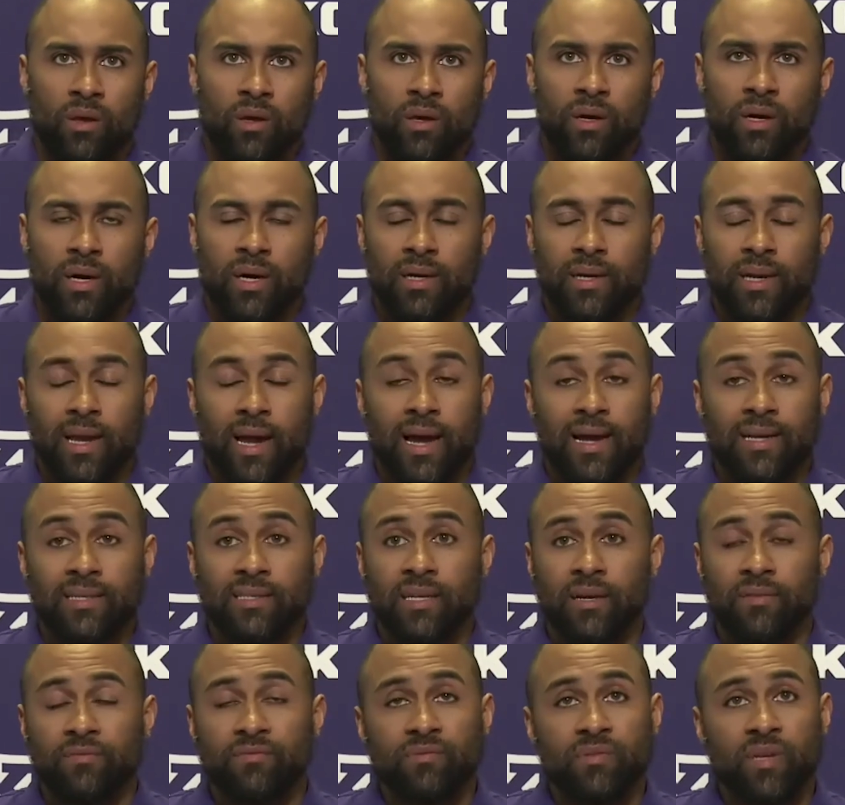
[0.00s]
Uh, guys
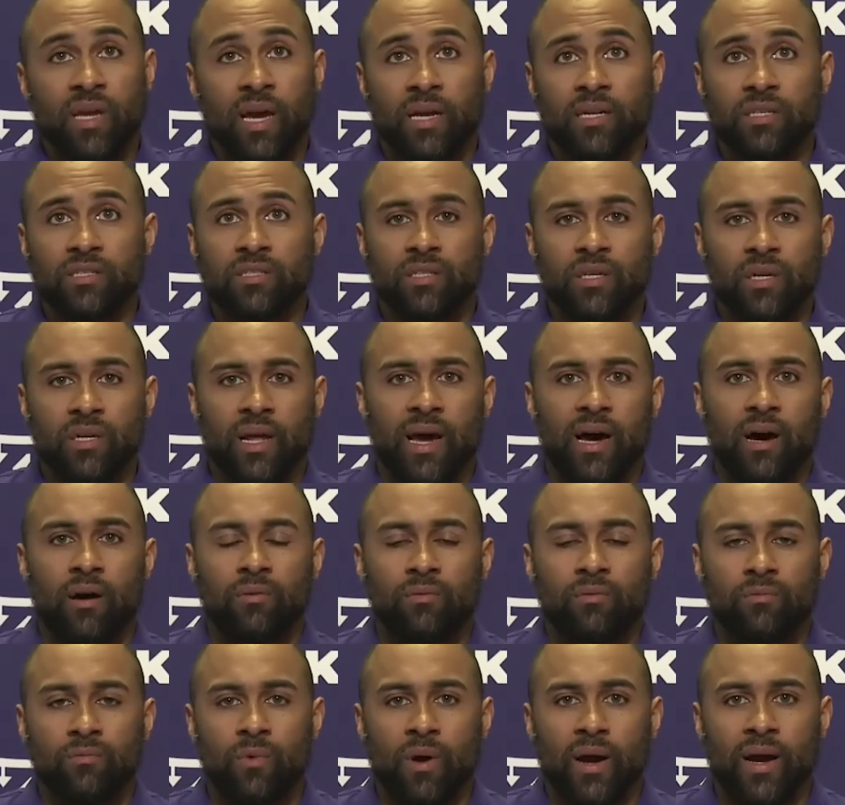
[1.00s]
that have kind of stood
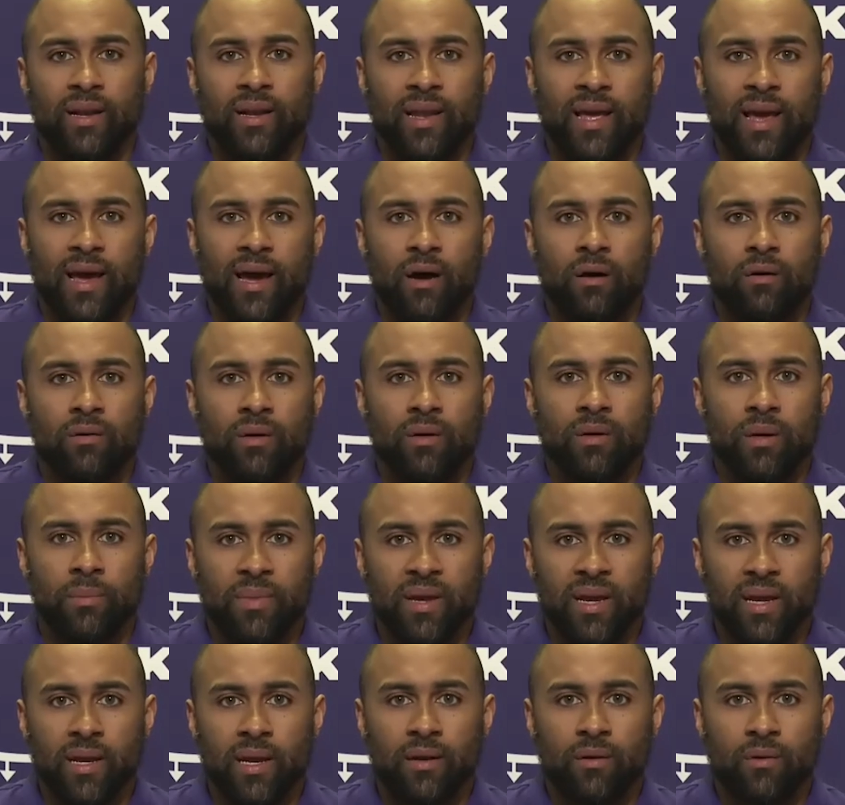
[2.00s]
out right now. I
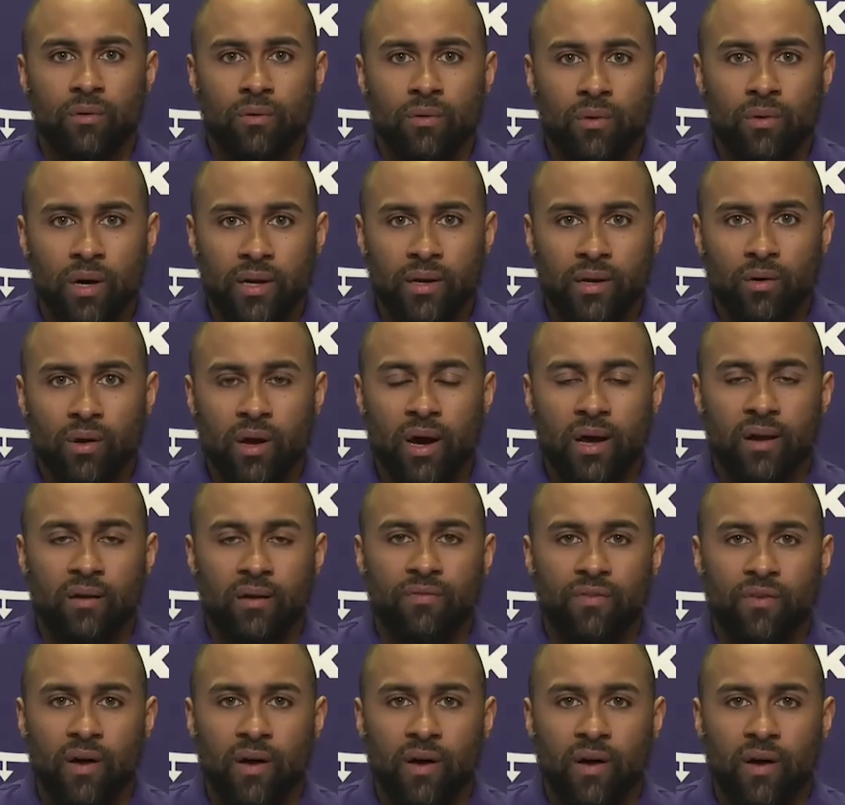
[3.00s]
mean, I know I know Connor
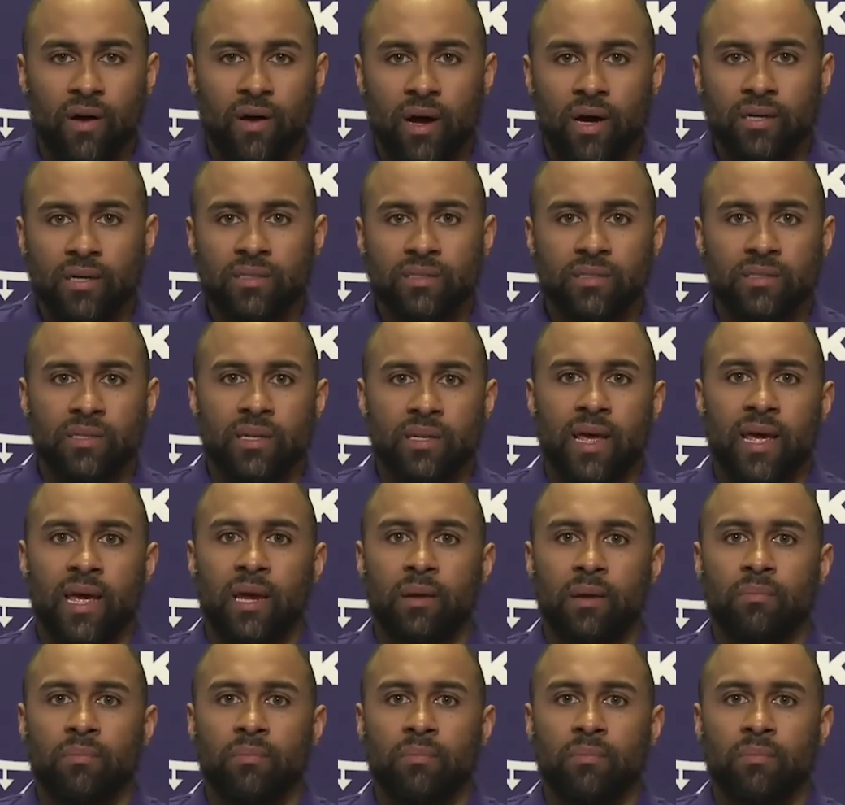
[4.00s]
Fox is a name.